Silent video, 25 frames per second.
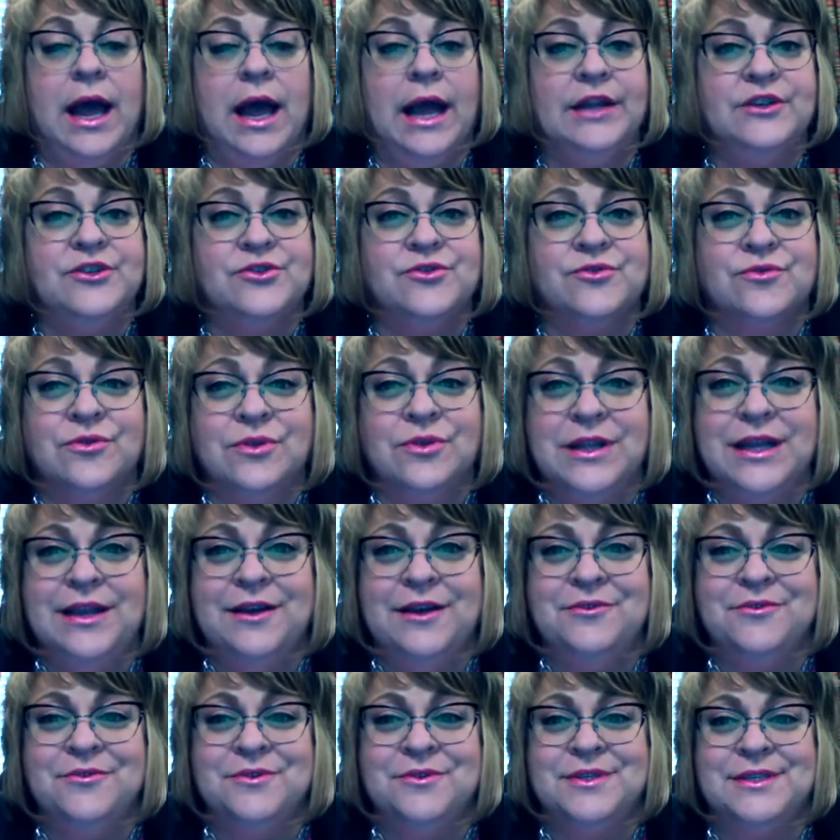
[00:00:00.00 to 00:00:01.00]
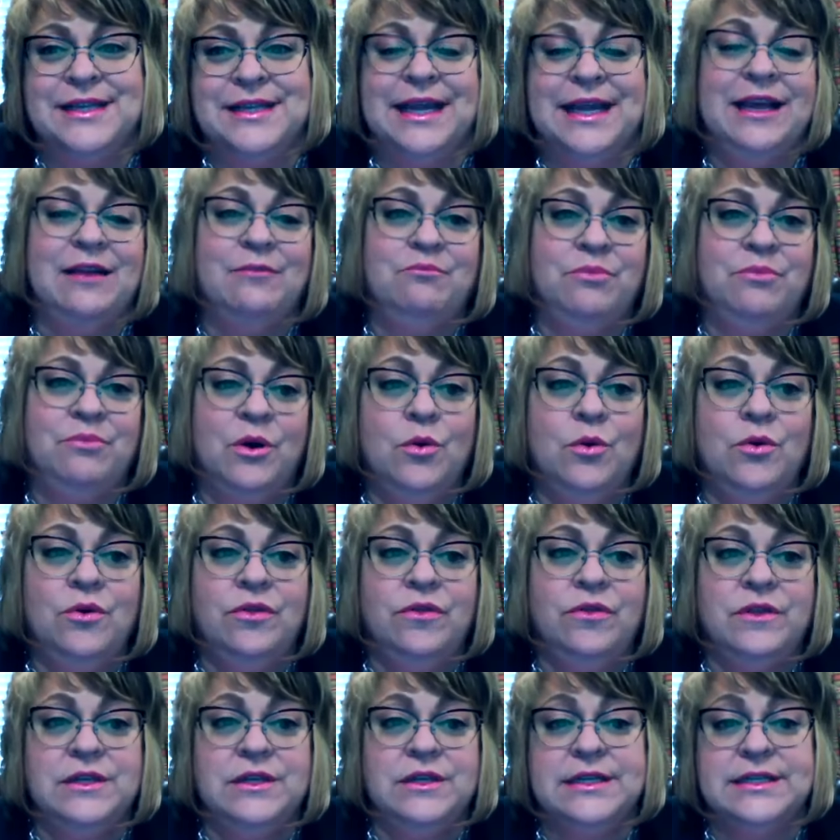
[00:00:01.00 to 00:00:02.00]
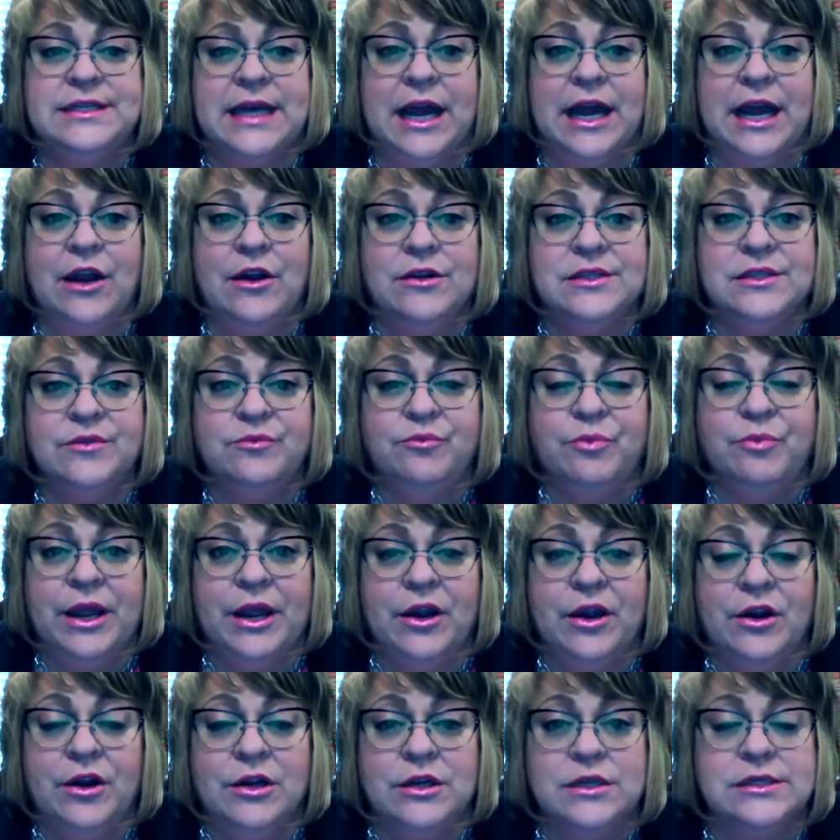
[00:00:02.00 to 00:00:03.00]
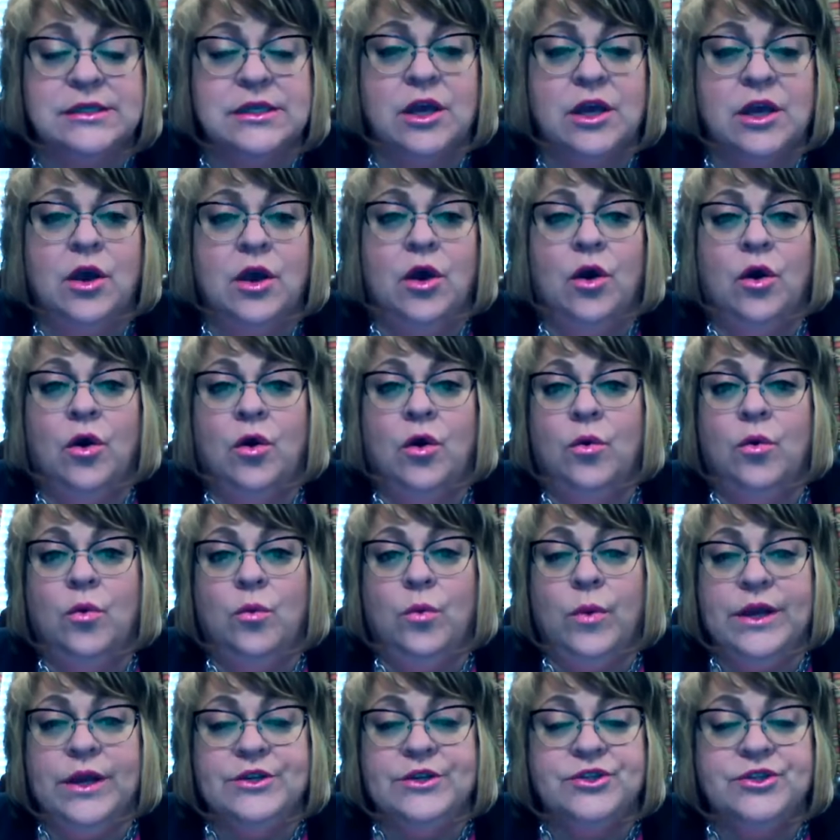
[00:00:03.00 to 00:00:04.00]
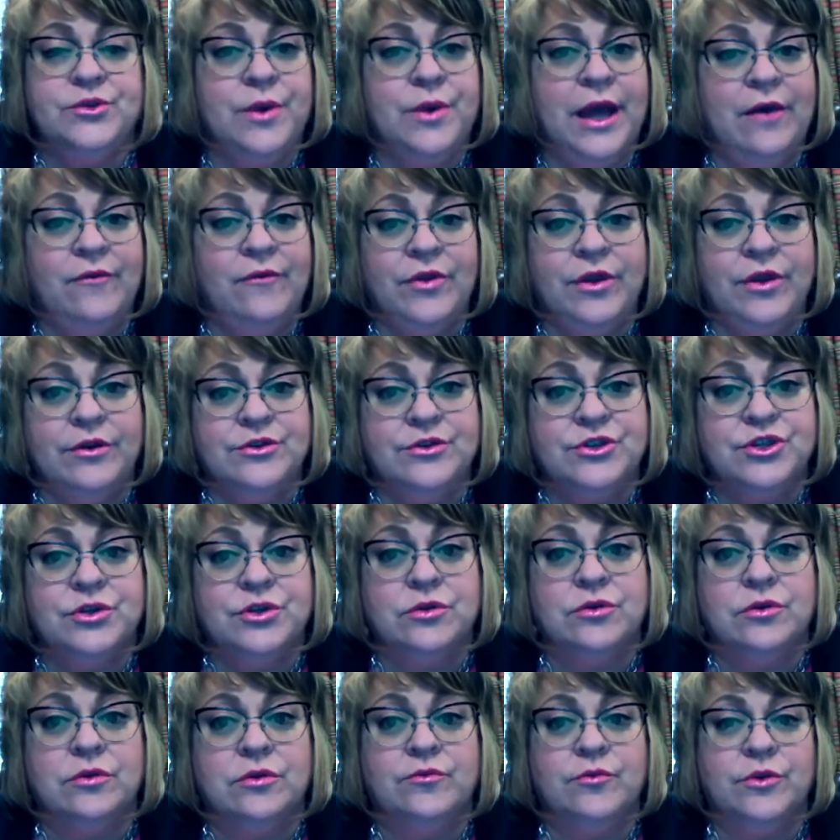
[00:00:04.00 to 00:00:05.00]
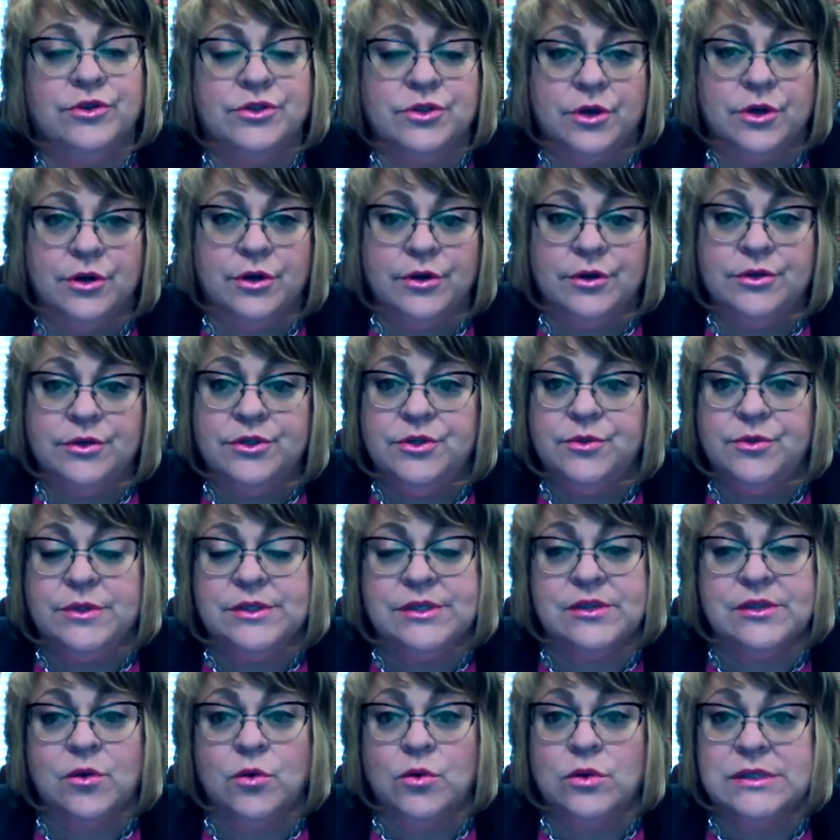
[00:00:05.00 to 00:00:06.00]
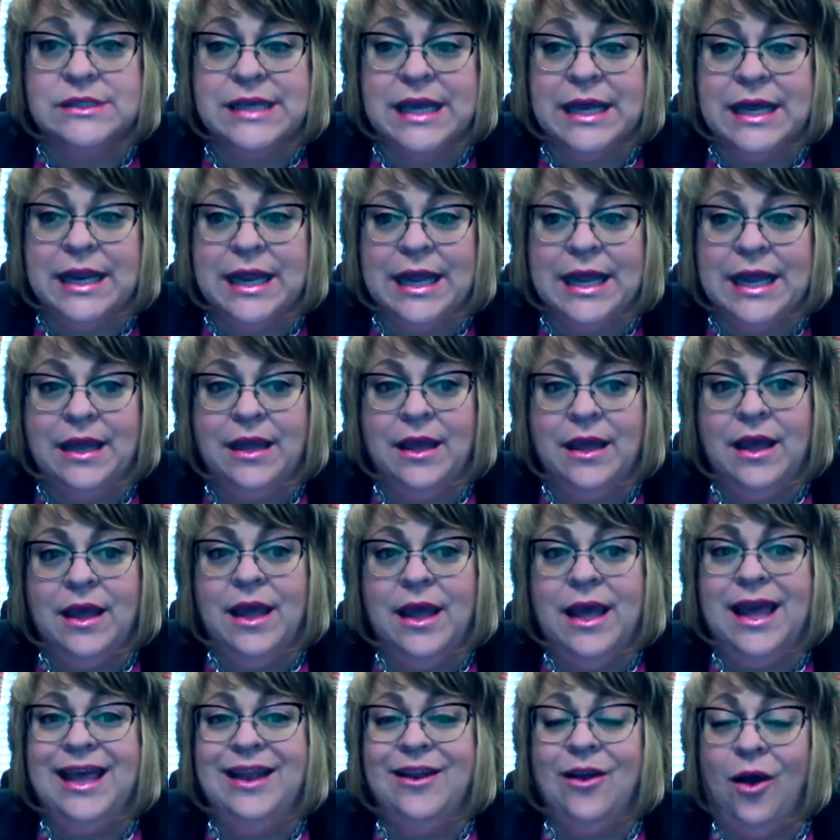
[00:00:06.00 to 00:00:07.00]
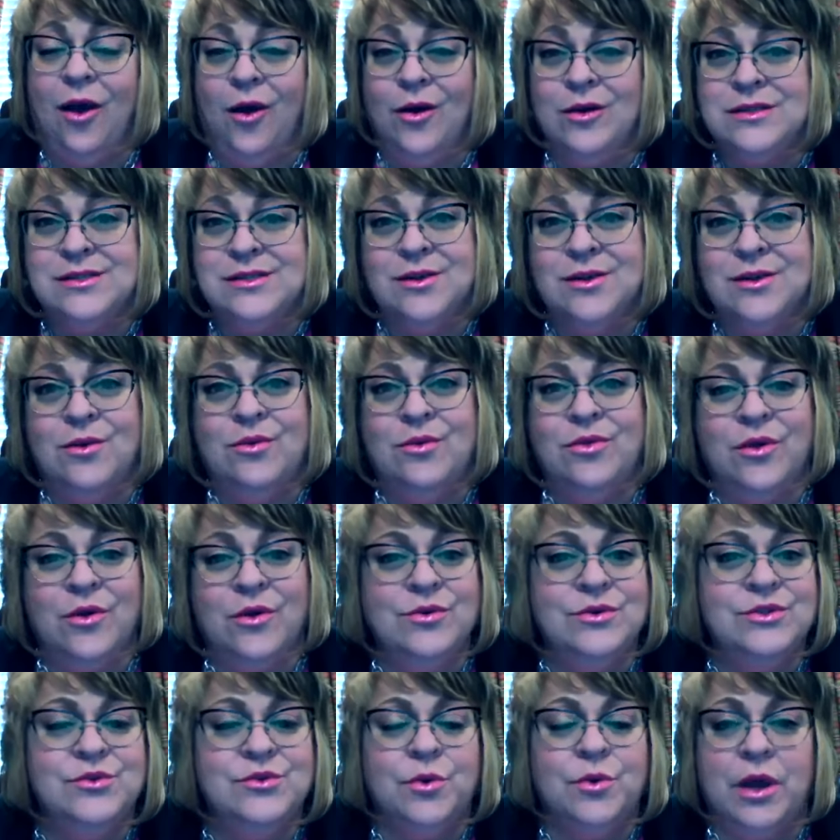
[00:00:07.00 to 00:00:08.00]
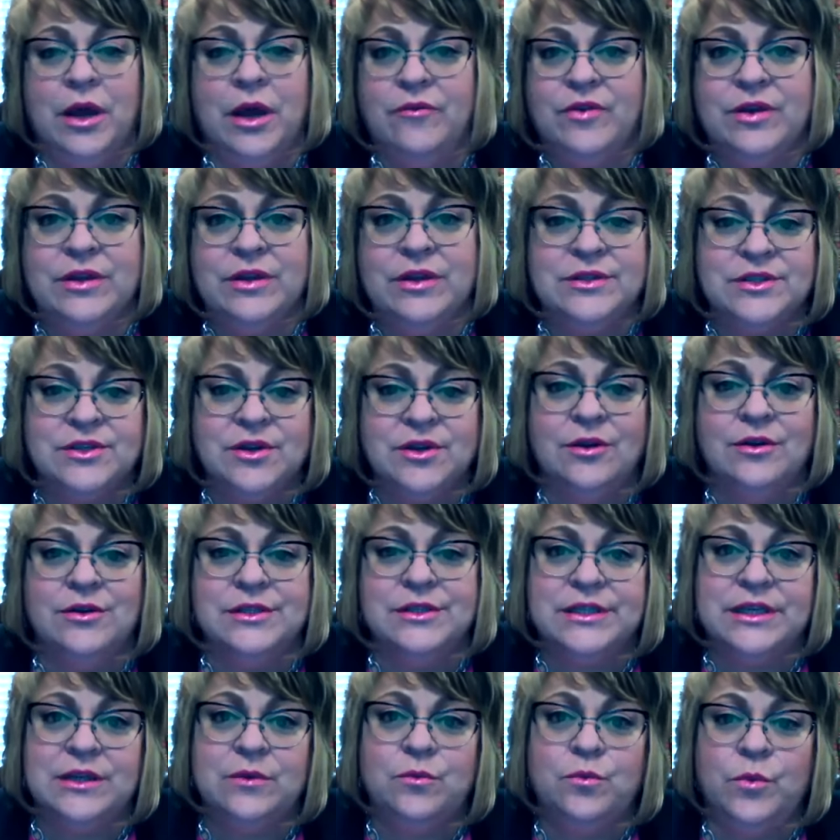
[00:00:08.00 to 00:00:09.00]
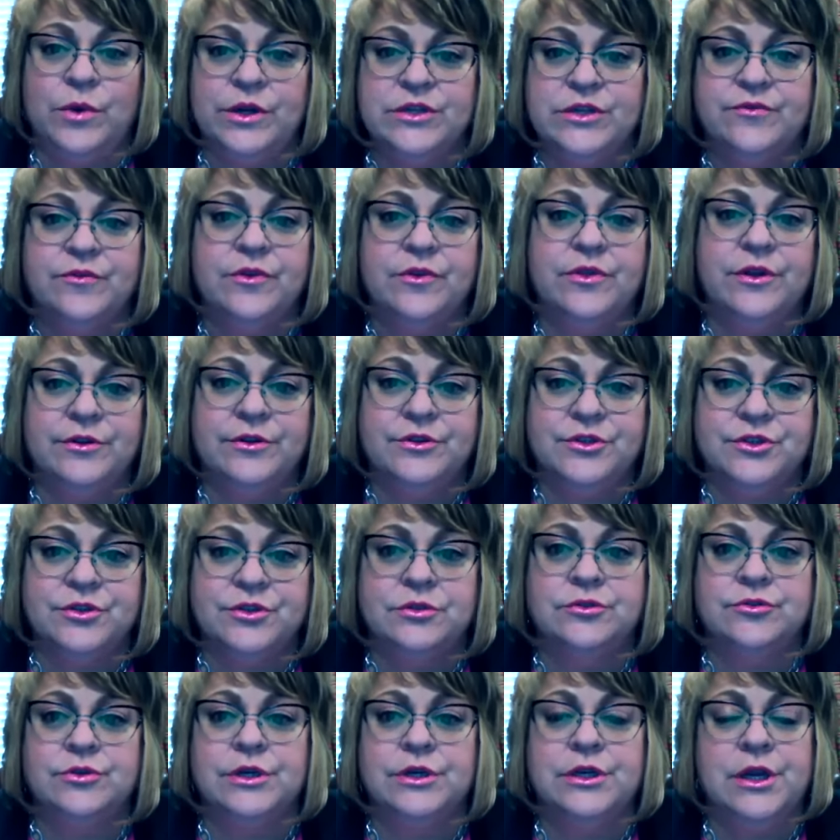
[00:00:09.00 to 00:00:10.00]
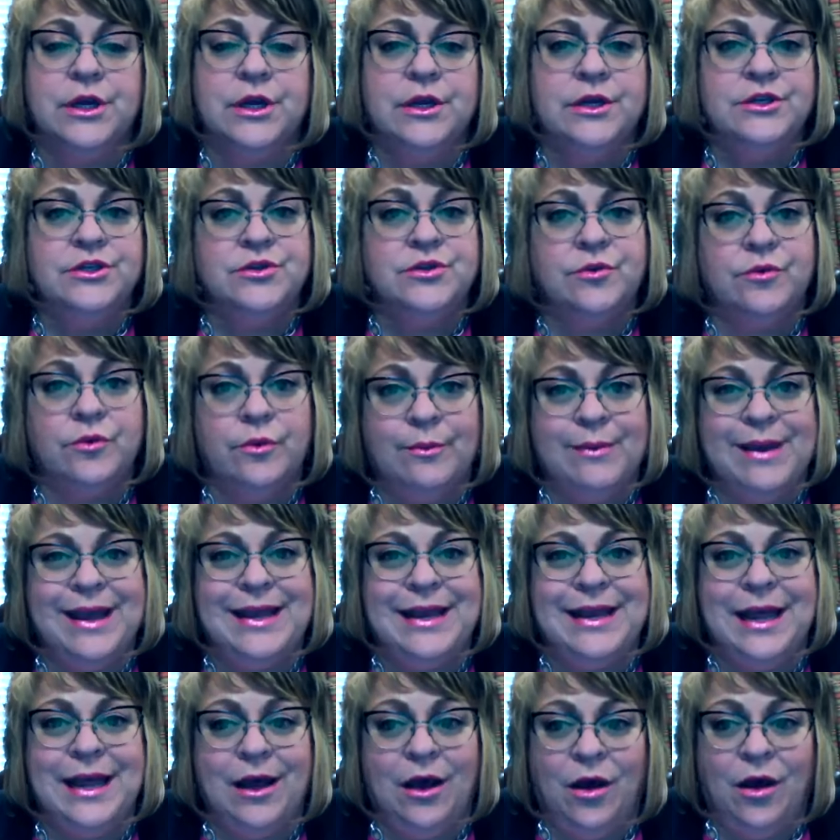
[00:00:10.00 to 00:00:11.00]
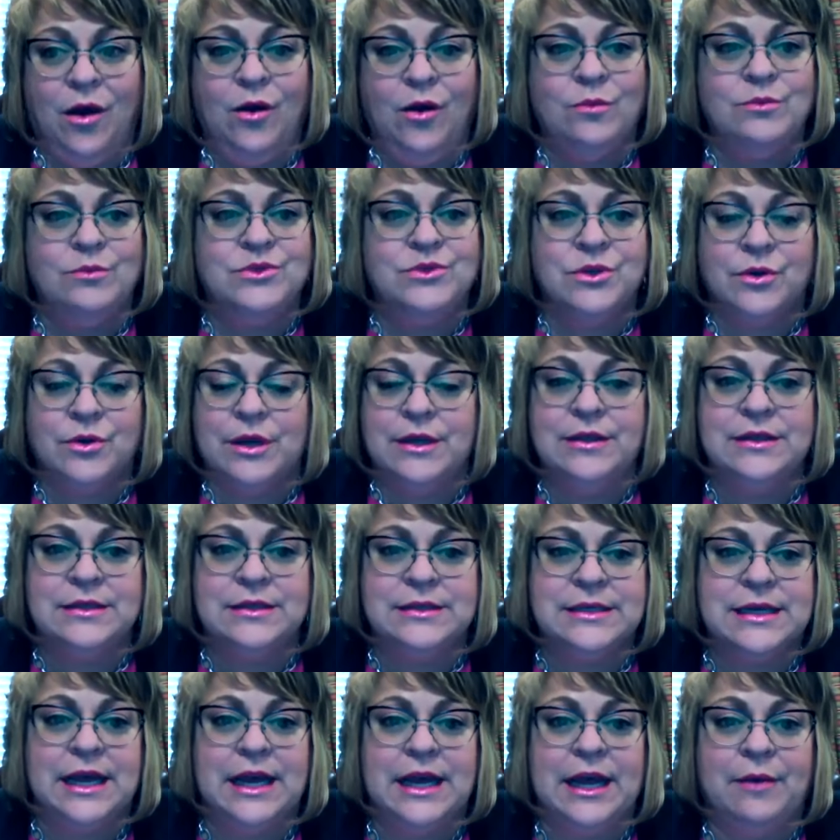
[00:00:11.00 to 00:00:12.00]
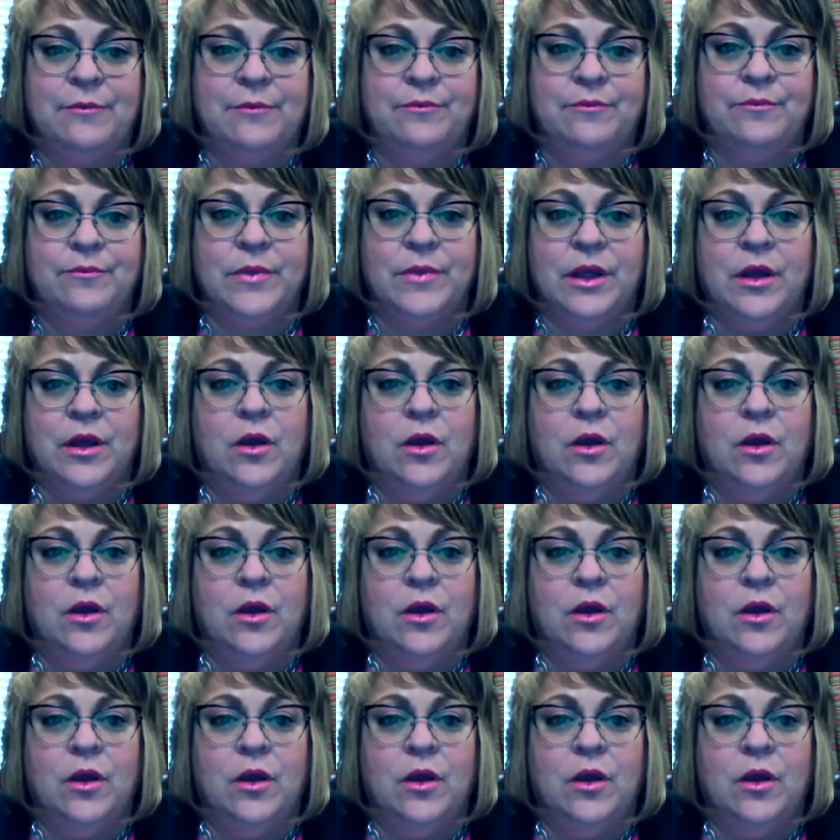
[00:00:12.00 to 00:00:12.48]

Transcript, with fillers: I truly understand both the desires of parents who wish to have their children return to a school setting and also those who have concerns and wish for their children to remain at home during this time.